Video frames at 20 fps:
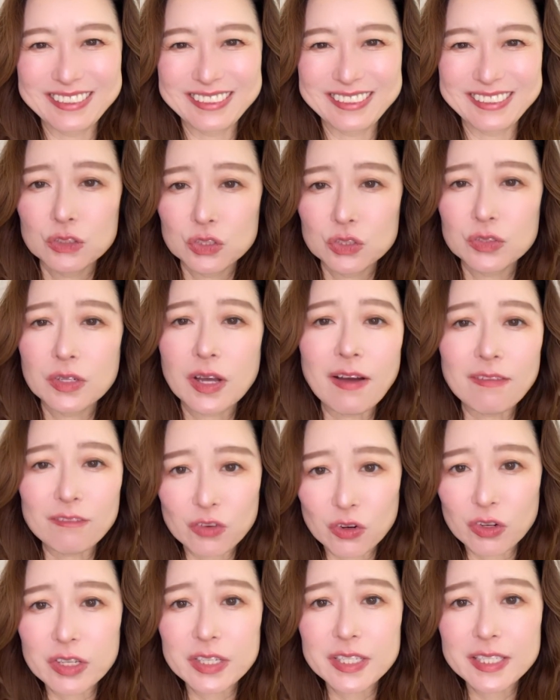To
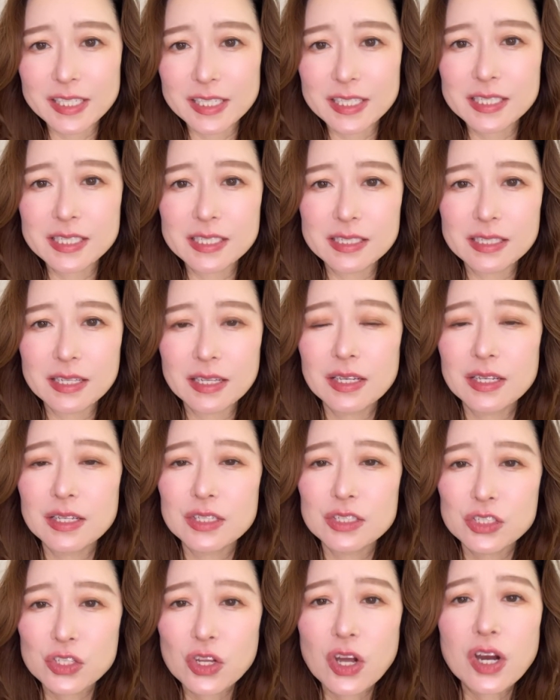avoid this,
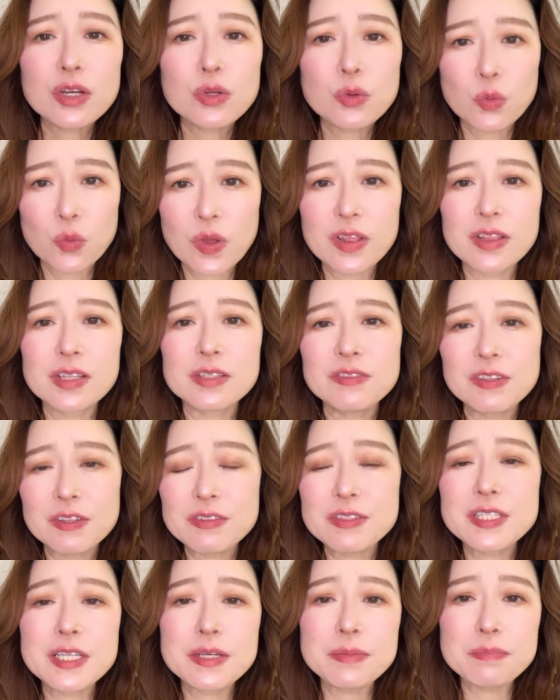start with
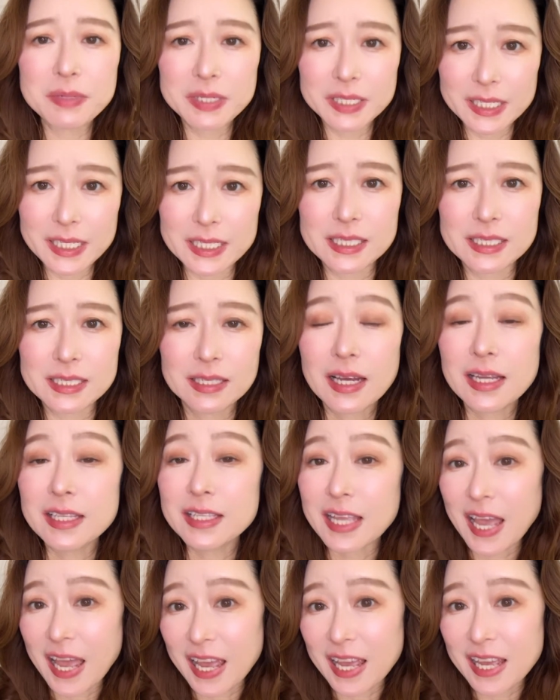15 minutes a
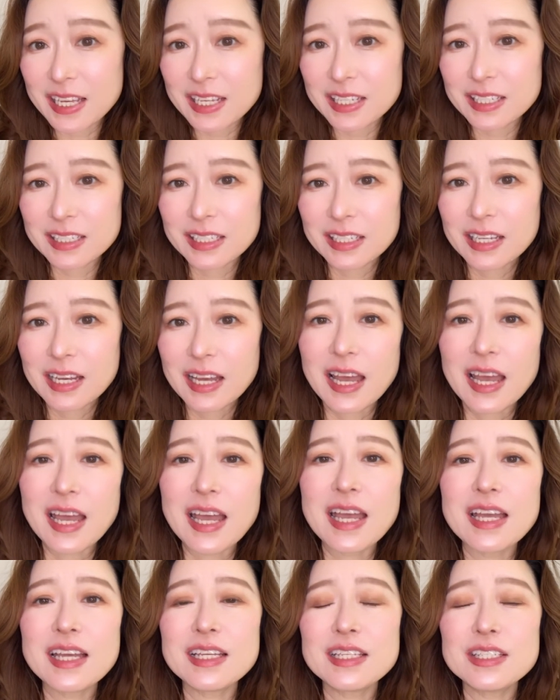day
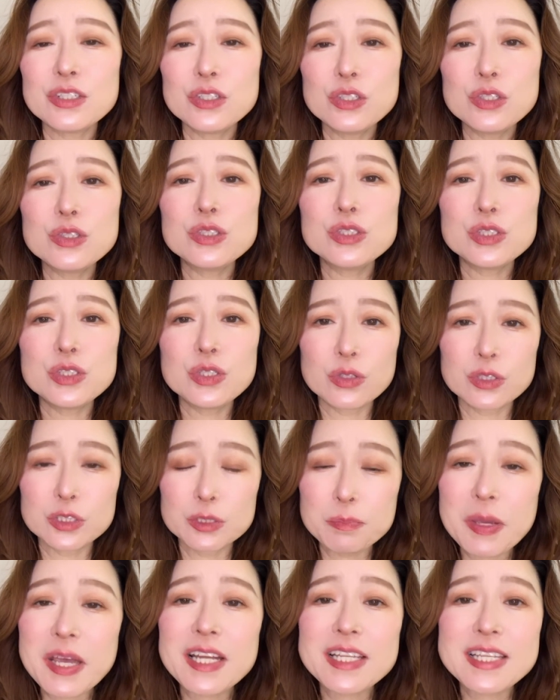and use your
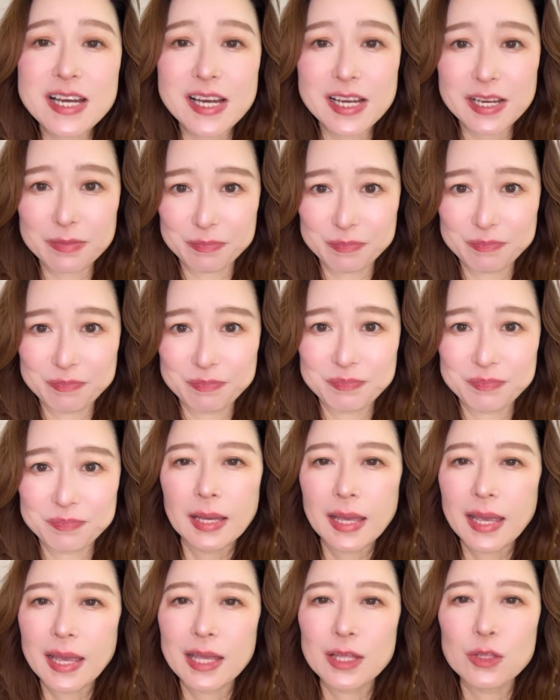spare time. And